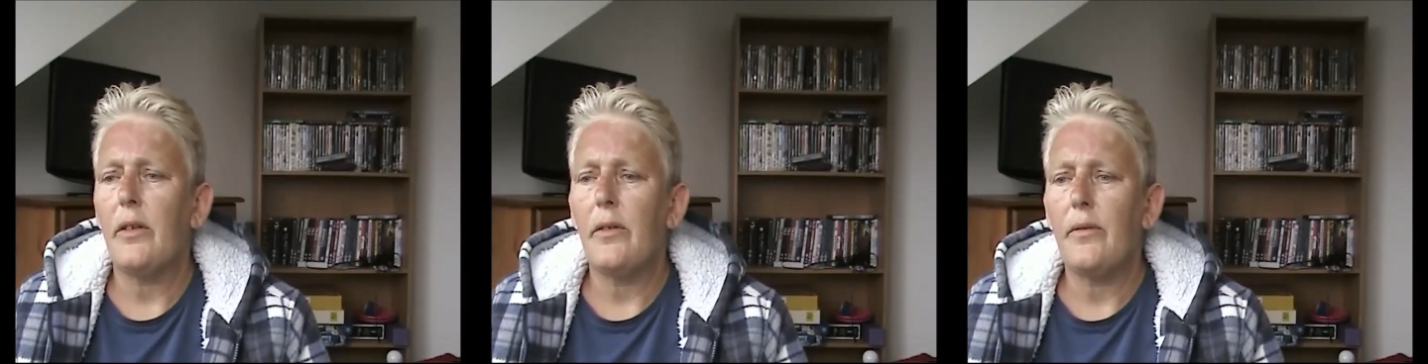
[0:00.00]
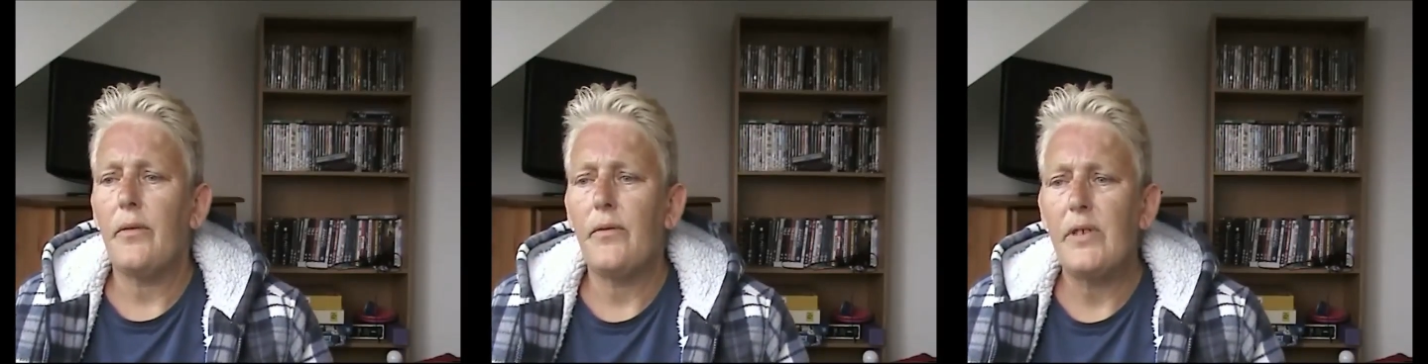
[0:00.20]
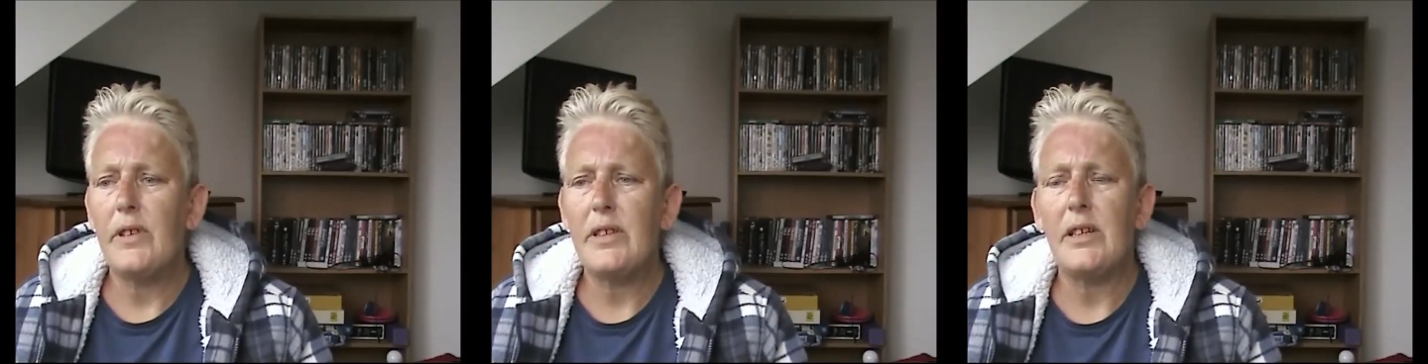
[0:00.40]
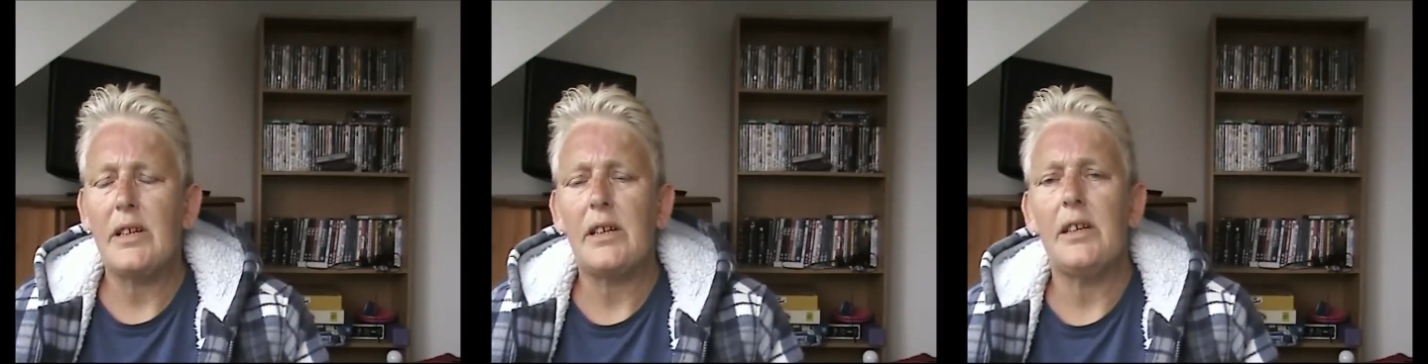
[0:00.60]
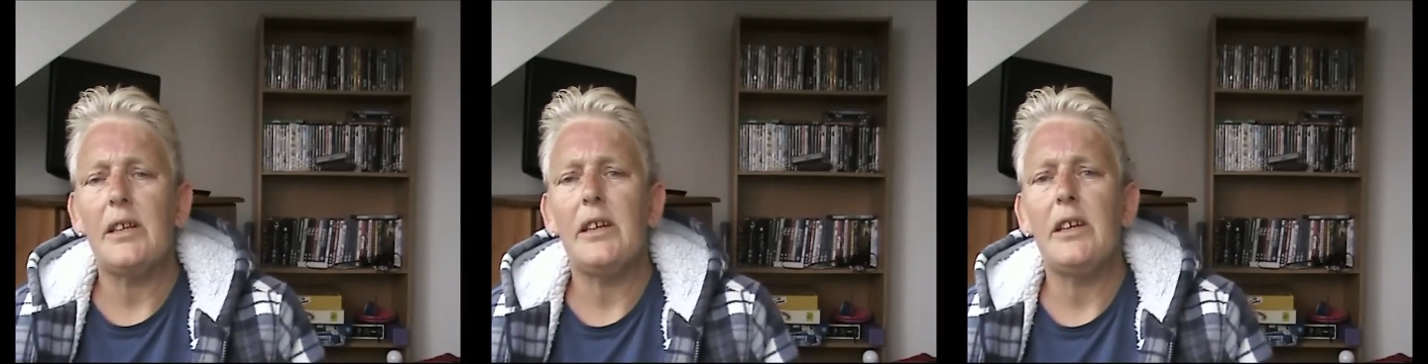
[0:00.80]

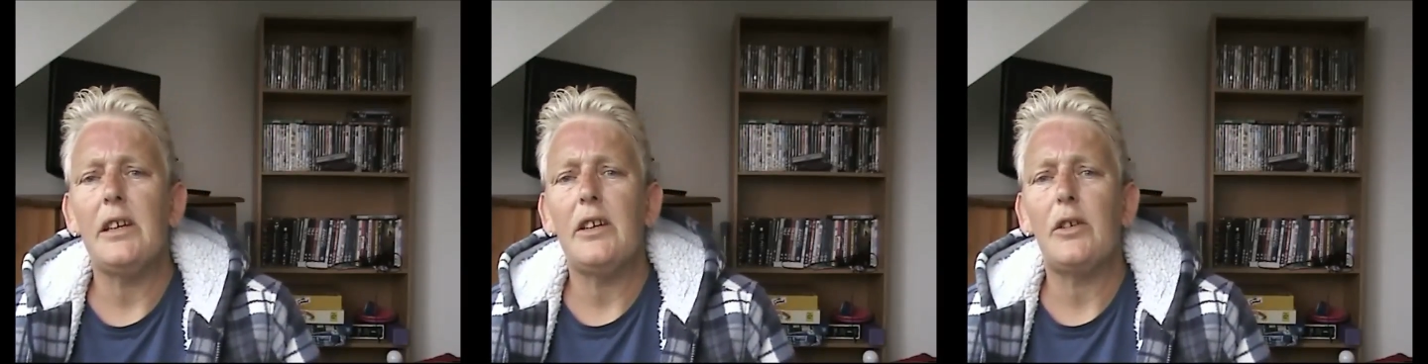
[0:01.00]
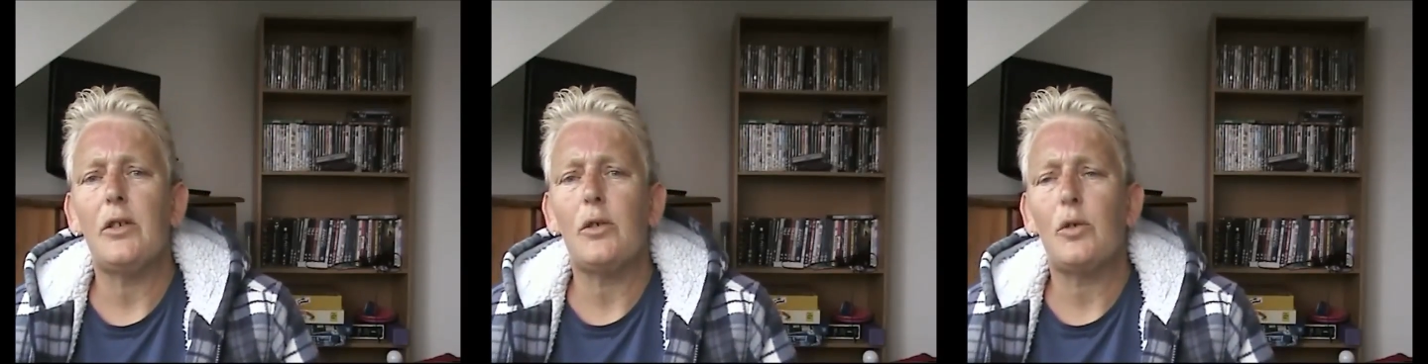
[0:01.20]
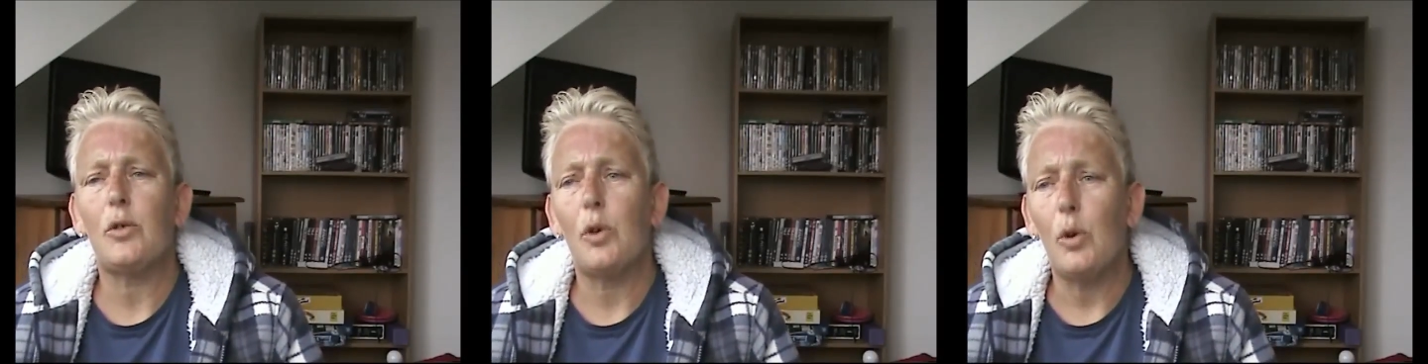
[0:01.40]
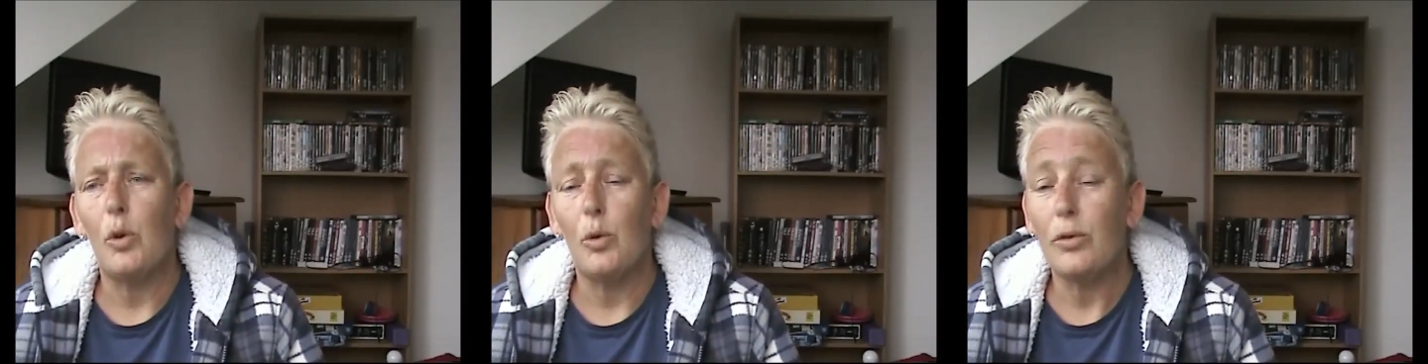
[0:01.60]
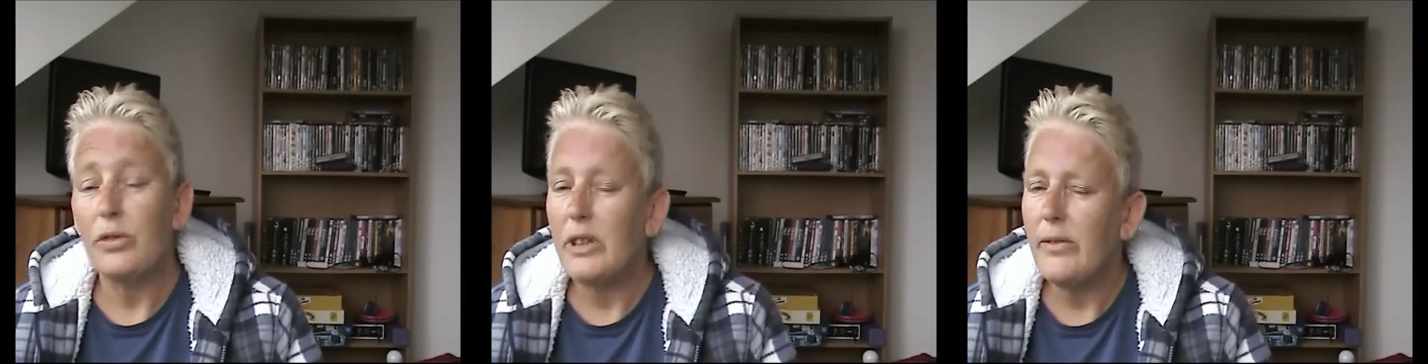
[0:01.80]
physically caused,